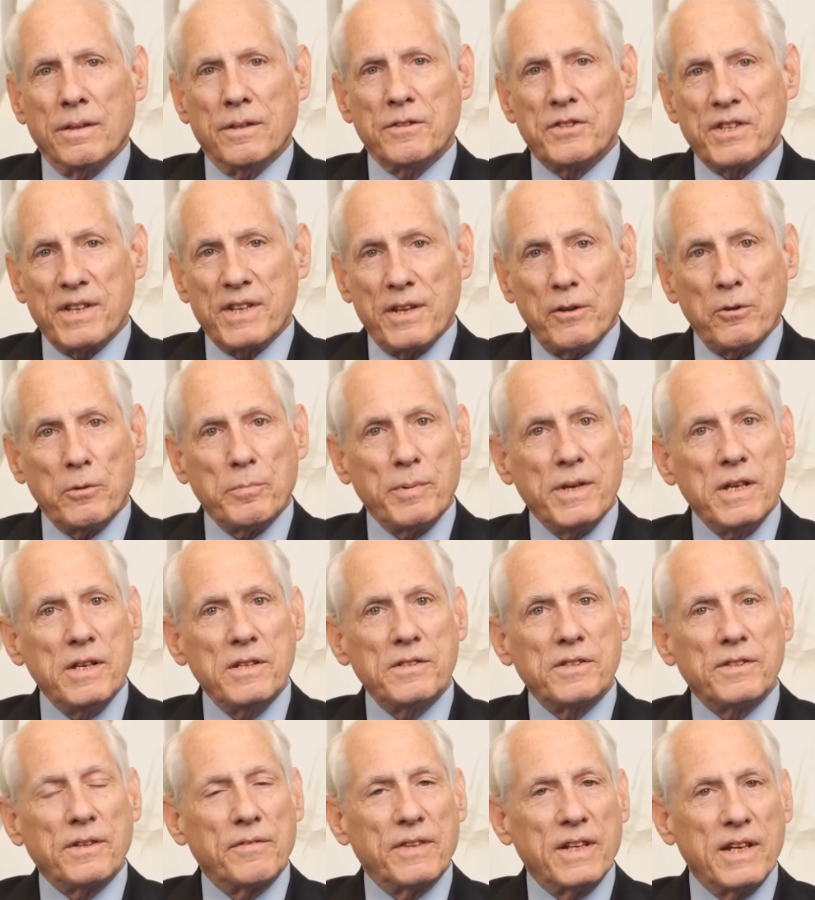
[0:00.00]
The
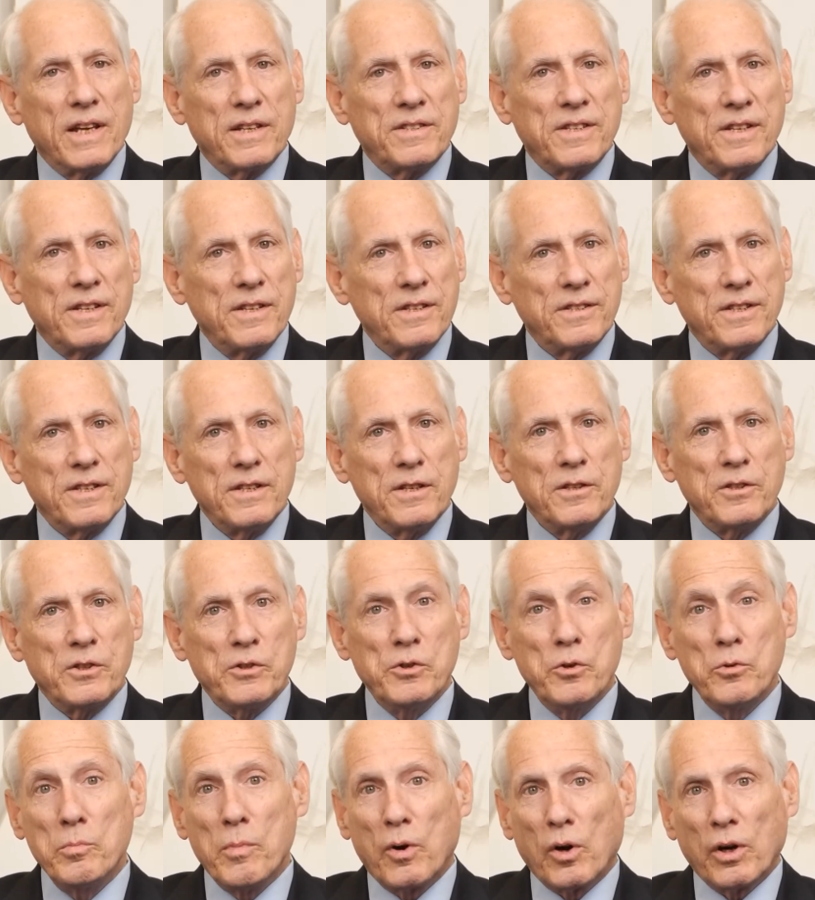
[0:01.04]
centerpiece of the SEC's
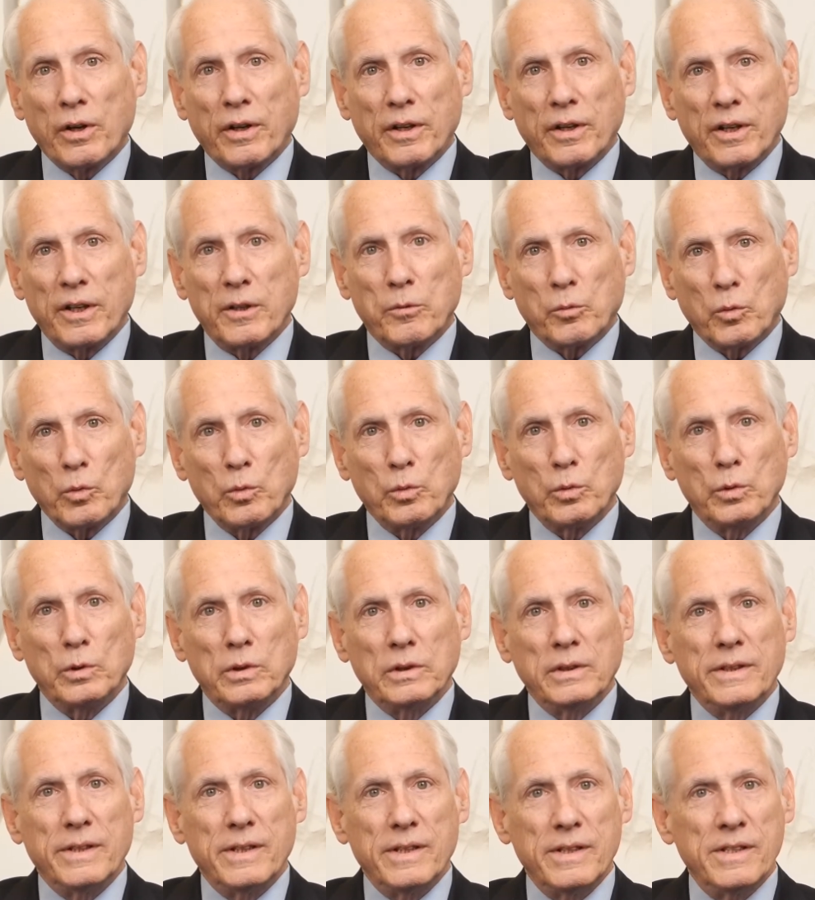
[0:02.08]
new marketing
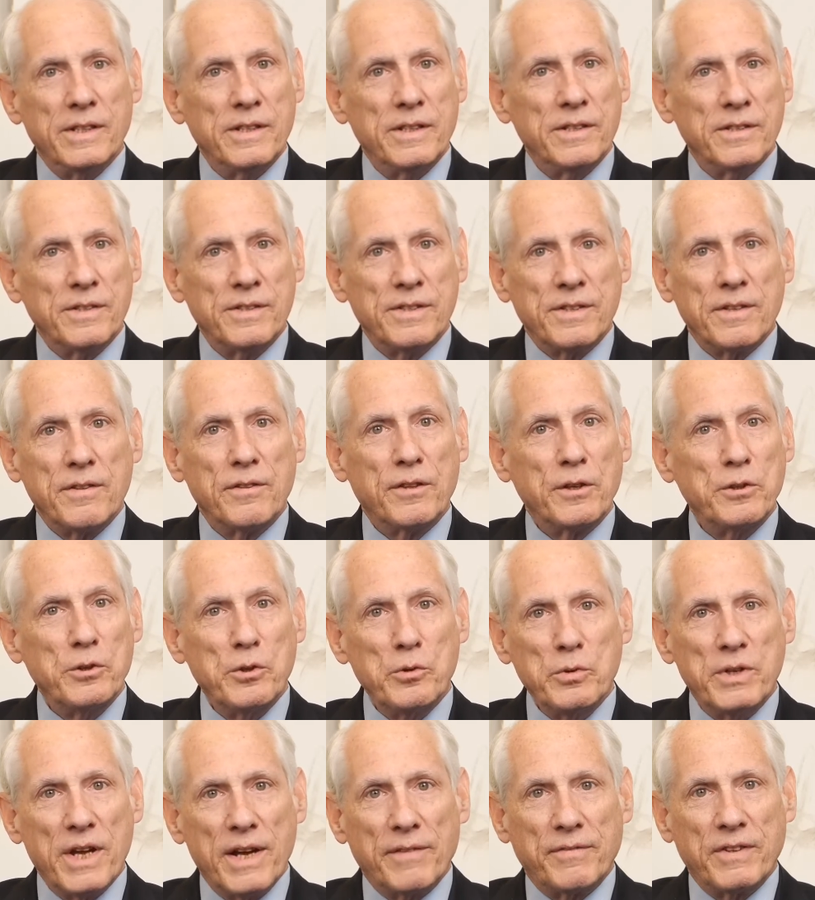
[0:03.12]
rule is the
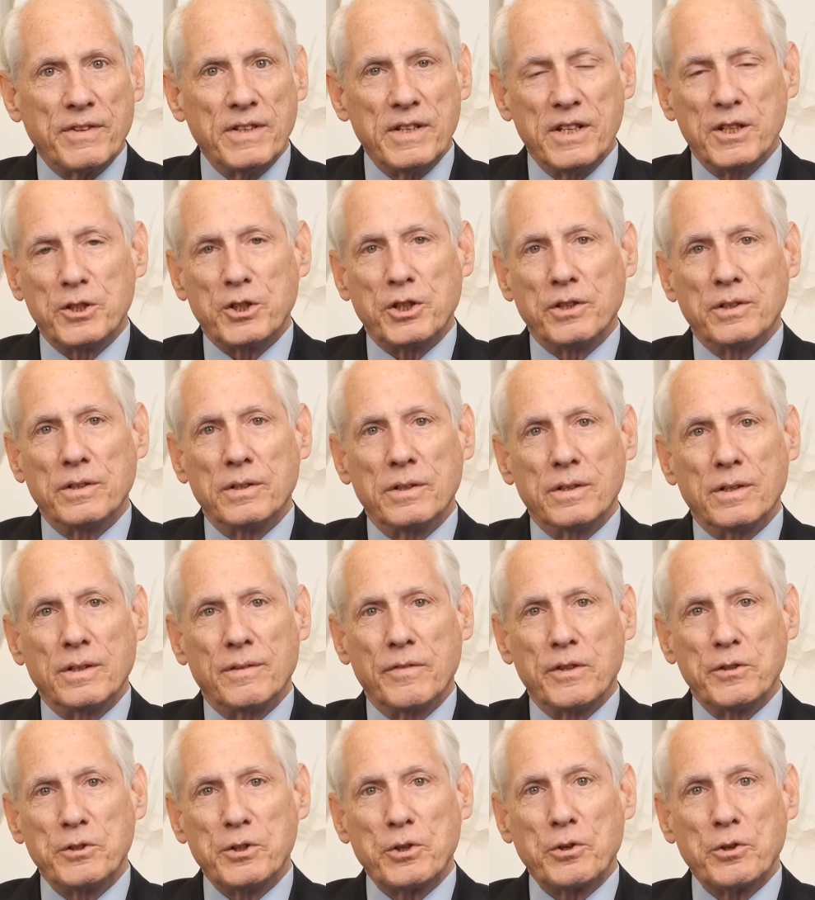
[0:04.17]
new definition
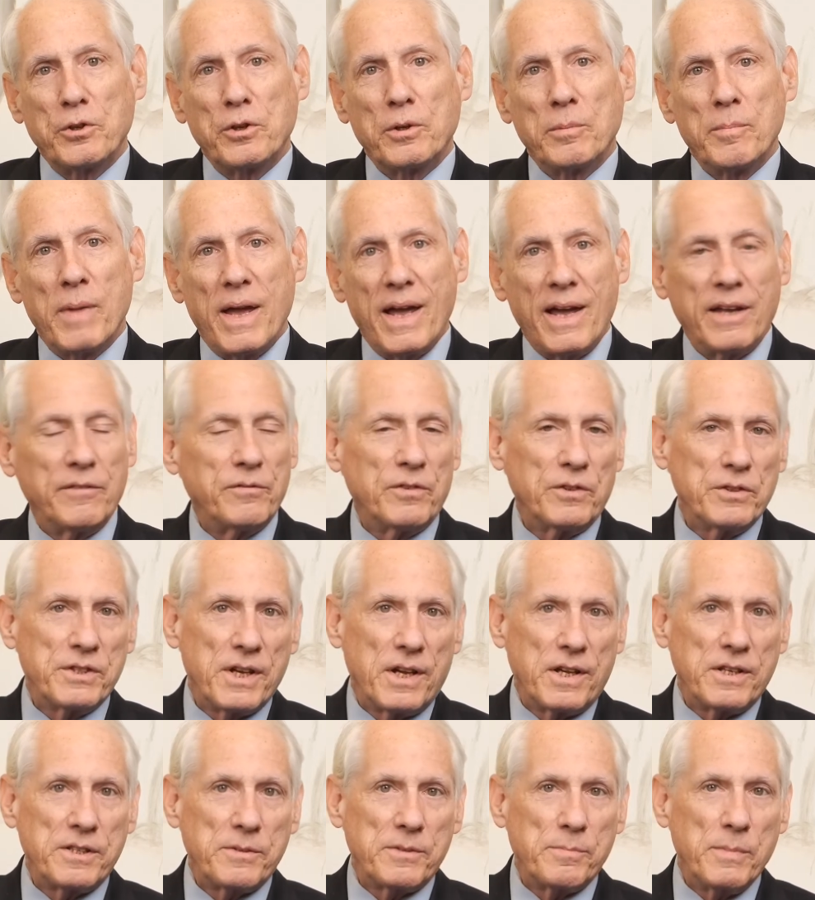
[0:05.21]
of the term
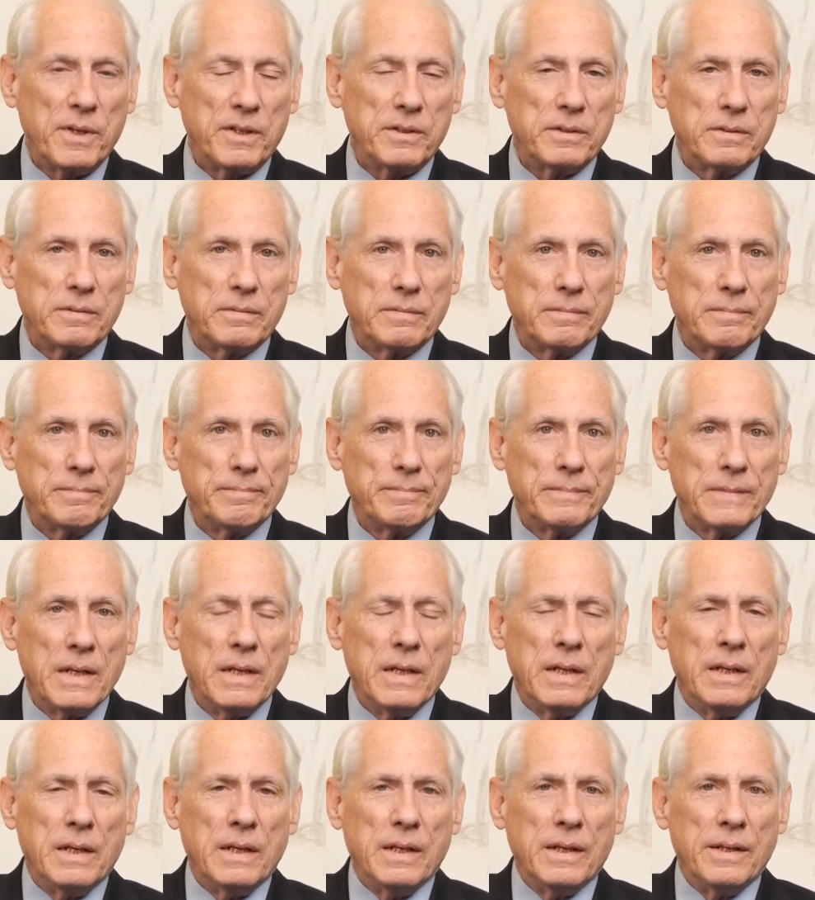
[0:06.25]
advertisement.
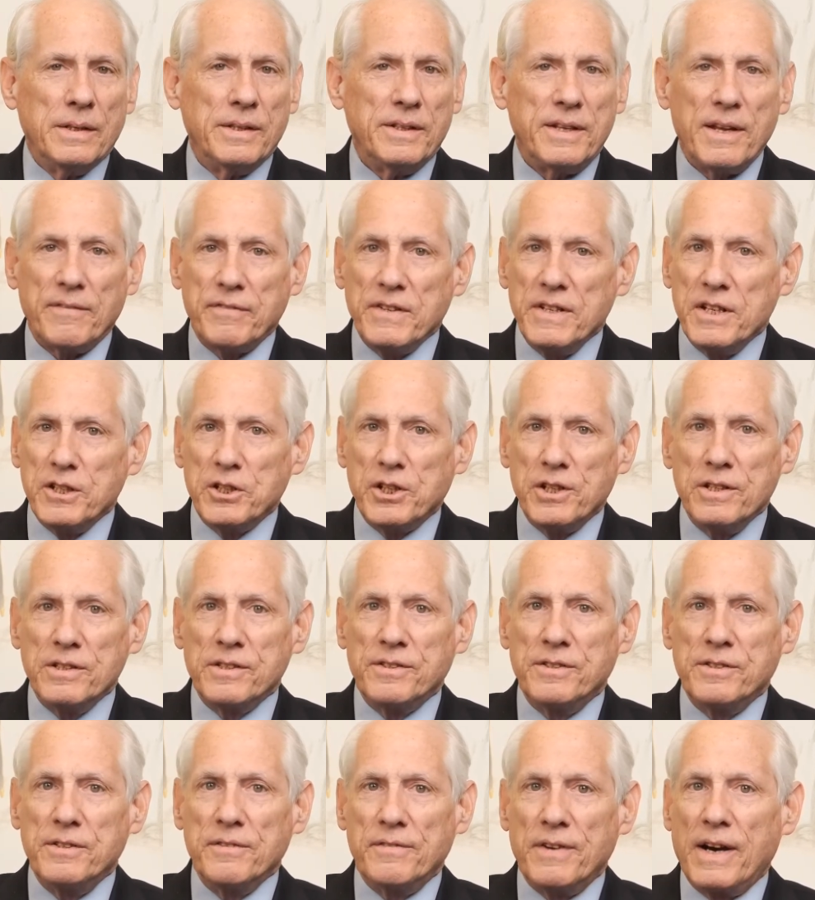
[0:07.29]
The definition
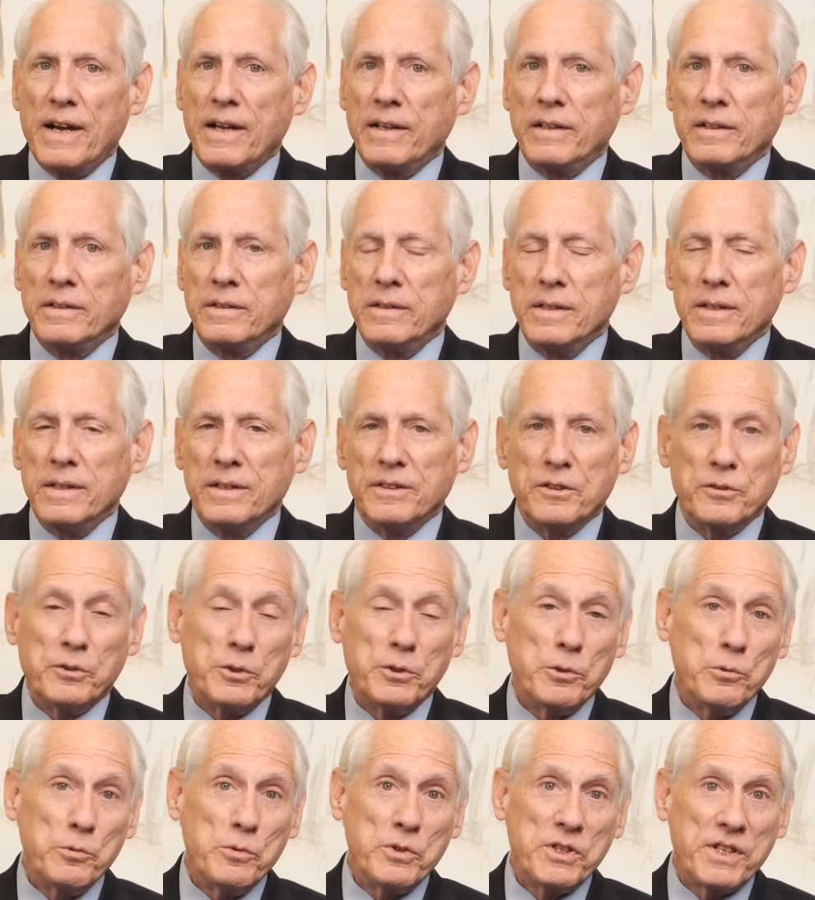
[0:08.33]
is divided into
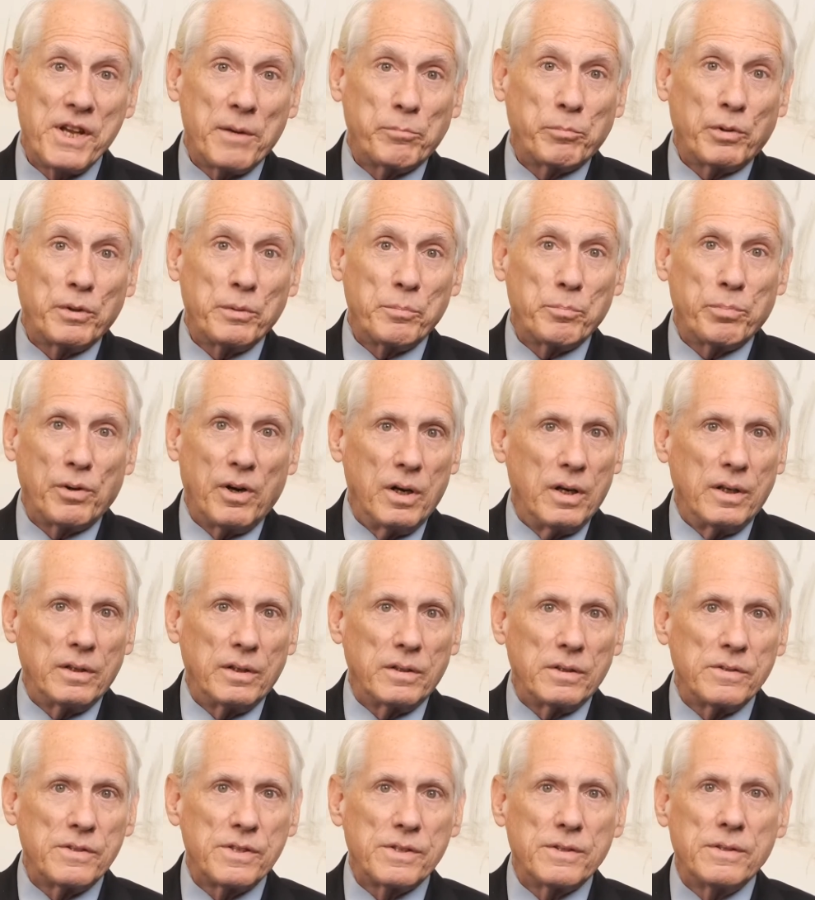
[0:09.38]
two separate
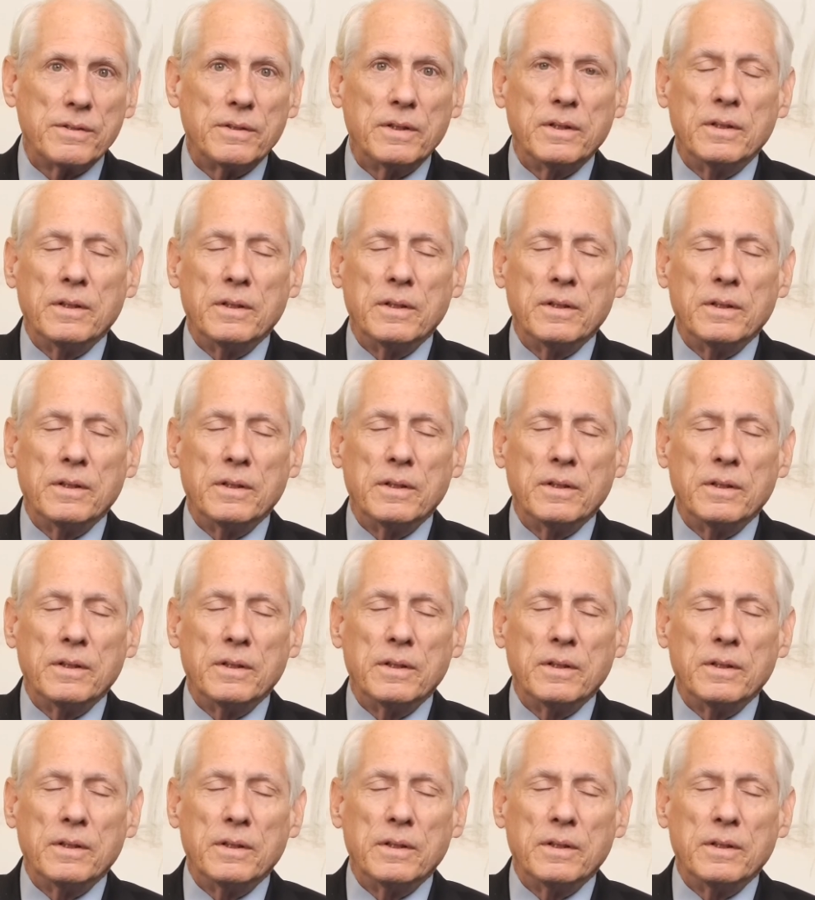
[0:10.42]
prongs.